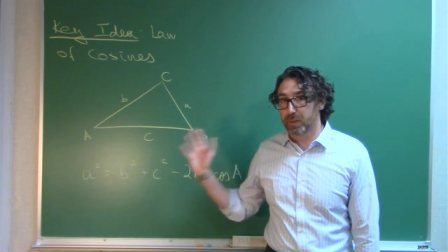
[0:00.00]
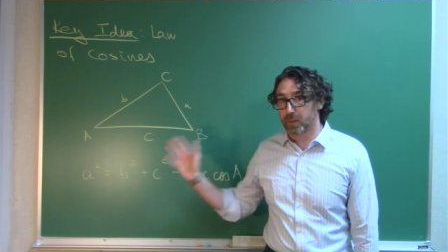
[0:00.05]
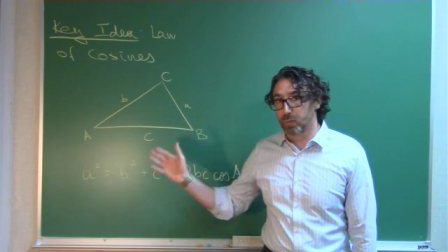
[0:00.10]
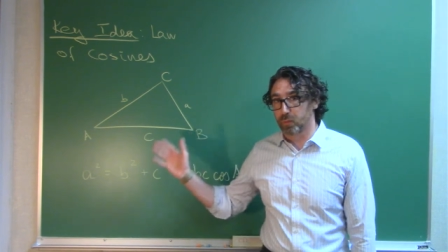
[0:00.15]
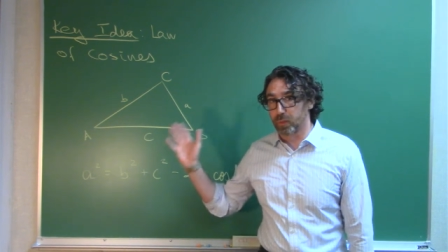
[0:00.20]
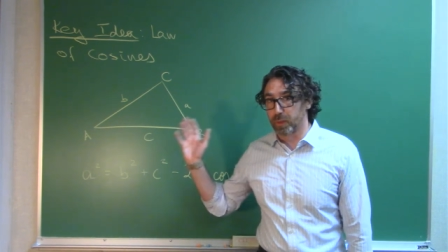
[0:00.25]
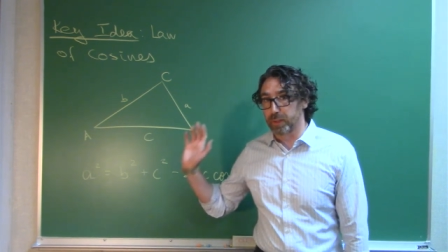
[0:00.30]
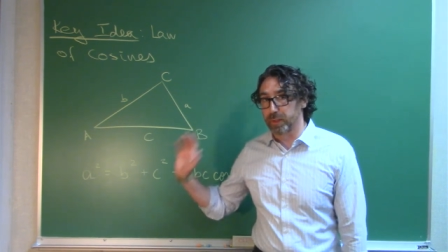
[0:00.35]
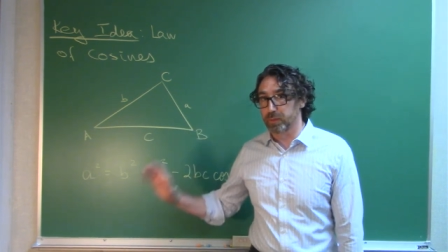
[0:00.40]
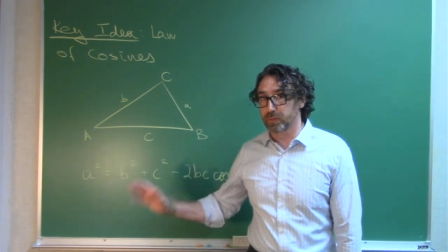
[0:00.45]

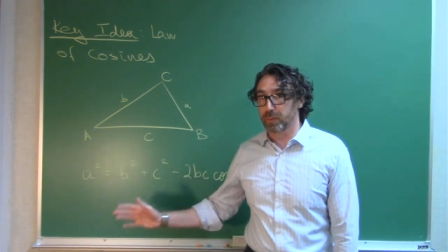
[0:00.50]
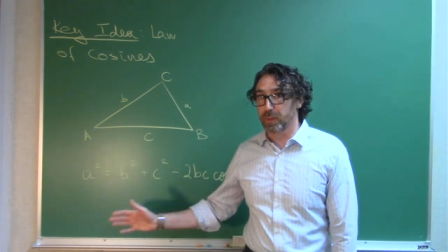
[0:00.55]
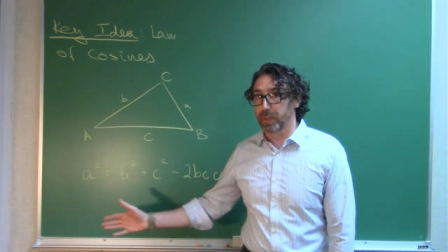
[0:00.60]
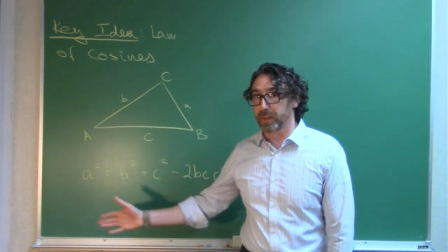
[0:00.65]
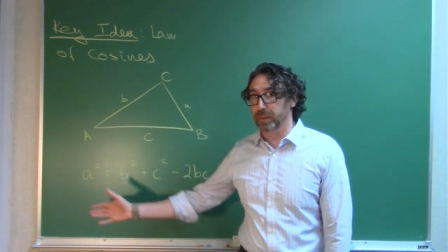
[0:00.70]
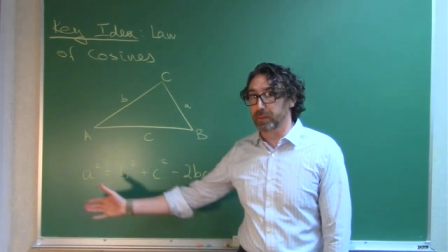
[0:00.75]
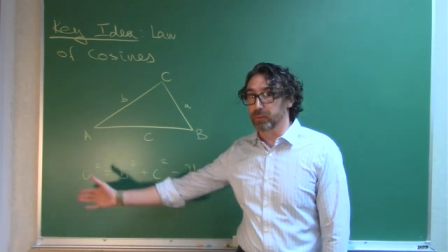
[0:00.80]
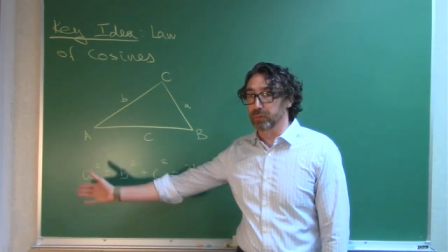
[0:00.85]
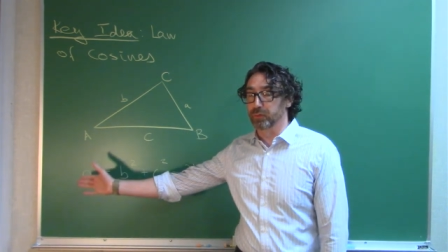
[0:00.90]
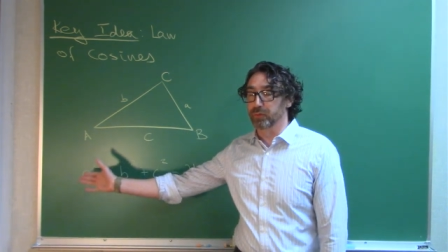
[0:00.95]
right
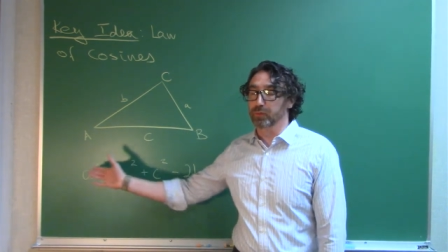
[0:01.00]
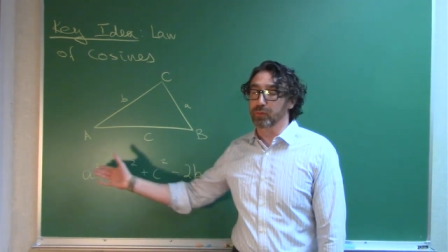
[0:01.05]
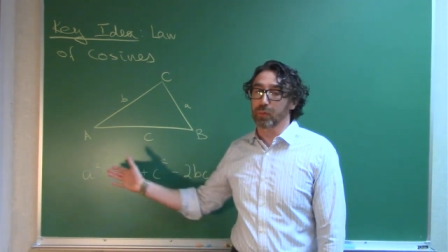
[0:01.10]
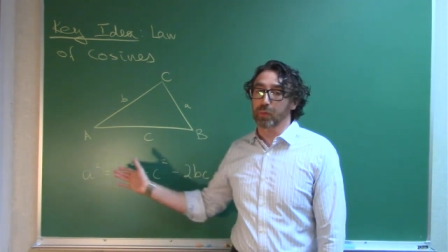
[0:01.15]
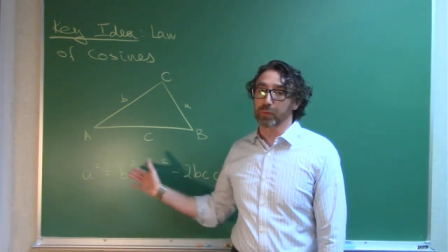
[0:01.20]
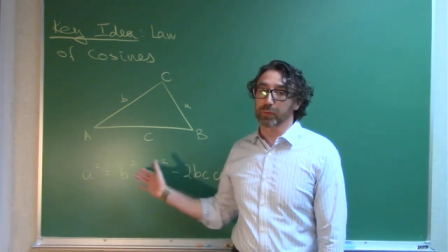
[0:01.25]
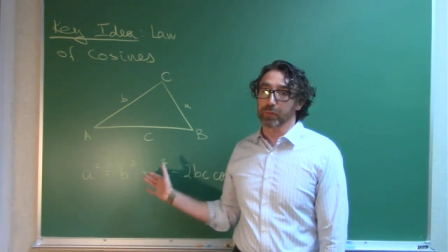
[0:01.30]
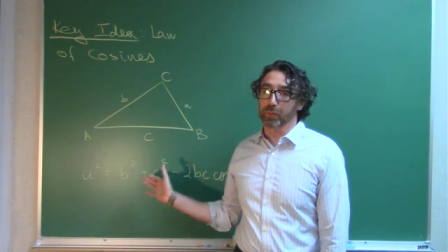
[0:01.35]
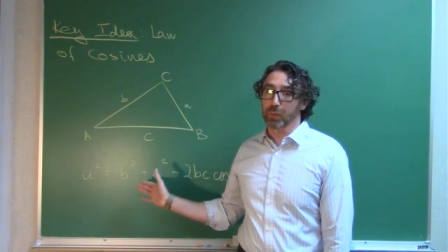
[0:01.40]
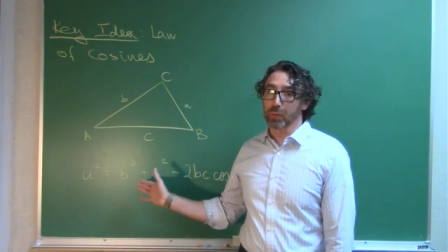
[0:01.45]
triangles. It's
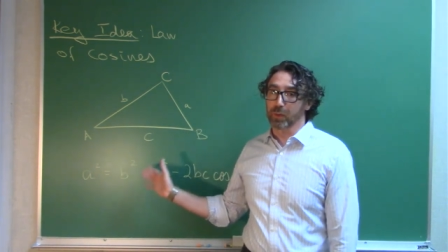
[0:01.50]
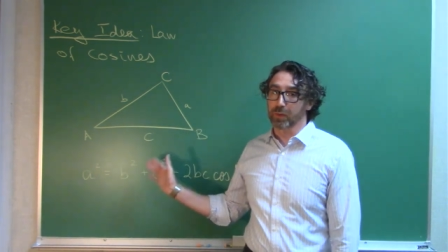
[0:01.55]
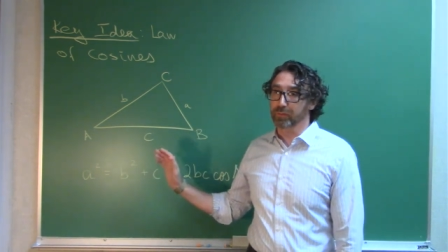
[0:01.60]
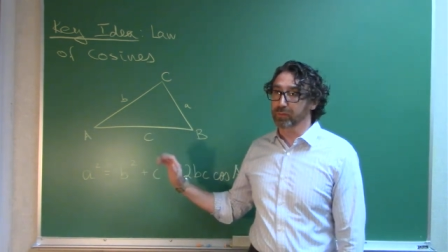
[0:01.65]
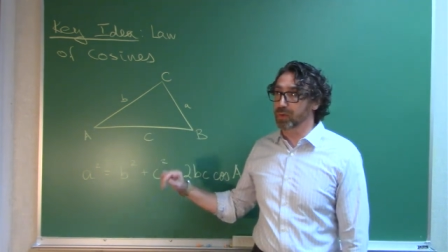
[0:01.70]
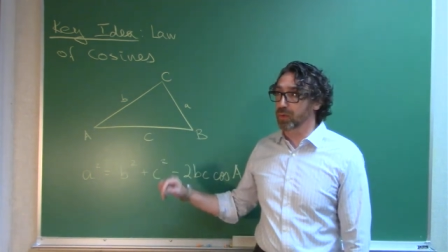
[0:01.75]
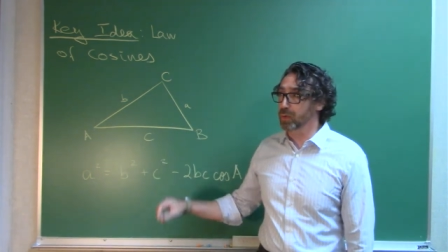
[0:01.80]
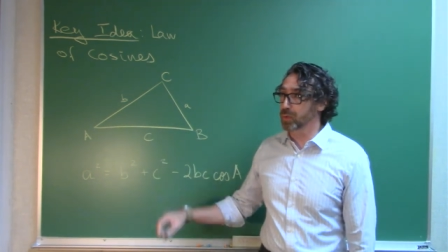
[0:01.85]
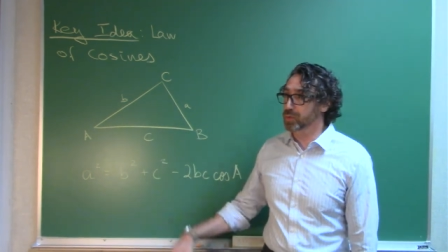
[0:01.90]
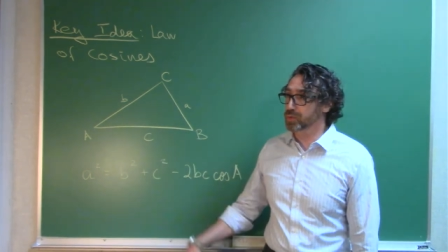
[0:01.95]
called the law of
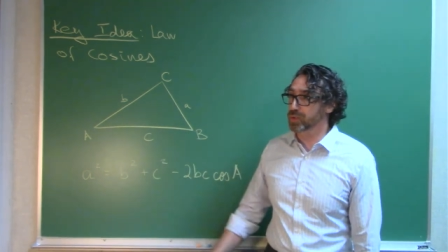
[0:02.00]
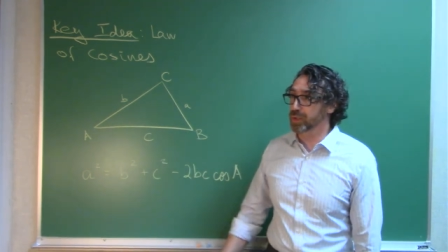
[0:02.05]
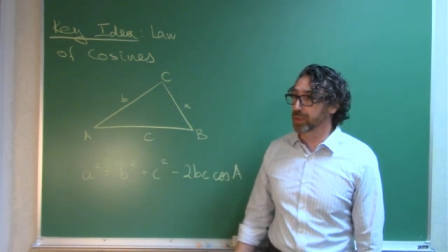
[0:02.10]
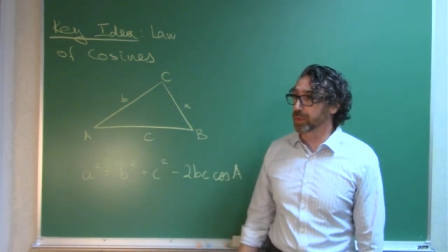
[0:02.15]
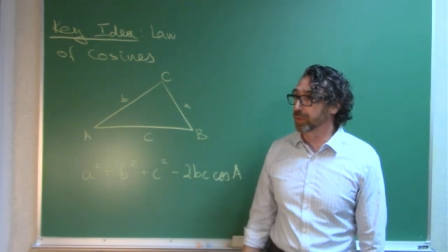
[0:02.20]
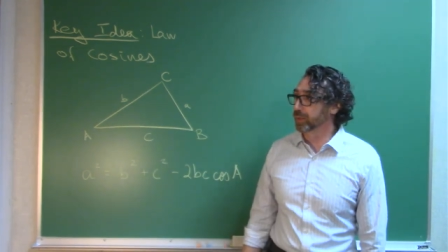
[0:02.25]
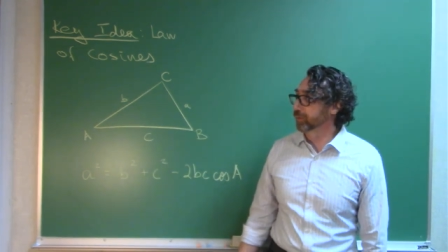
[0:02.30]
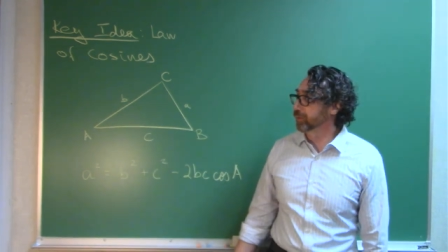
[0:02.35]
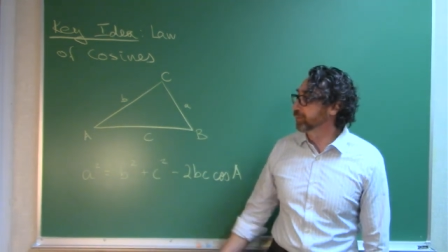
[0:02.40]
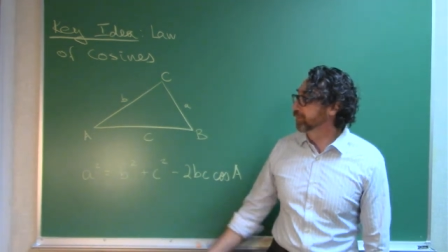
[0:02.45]
cosines.